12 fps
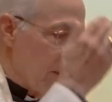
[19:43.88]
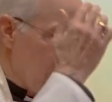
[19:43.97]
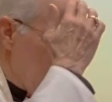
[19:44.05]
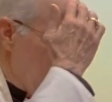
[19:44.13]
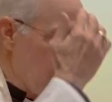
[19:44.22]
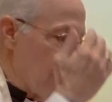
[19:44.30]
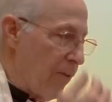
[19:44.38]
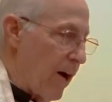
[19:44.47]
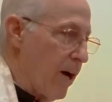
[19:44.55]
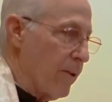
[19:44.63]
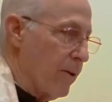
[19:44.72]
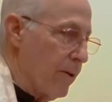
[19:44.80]
In the name of the
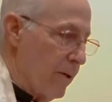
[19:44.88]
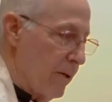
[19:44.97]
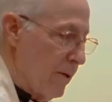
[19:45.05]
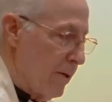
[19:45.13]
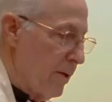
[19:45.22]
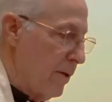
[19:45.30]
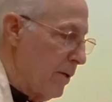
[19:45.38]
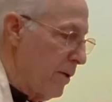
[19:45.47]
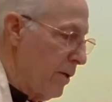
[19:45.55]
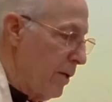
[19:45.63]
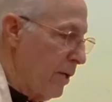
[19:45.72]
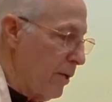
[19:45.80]
Father,
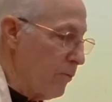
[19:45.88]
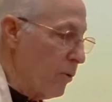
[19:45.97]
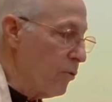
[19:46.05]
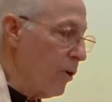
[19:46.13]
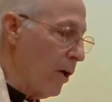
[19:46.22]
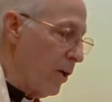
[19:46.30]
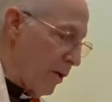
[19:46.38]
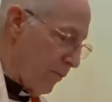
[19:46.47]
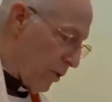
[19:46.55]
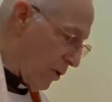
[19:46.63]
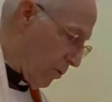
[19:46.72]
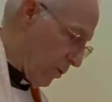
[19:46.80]
and of the Son, and of the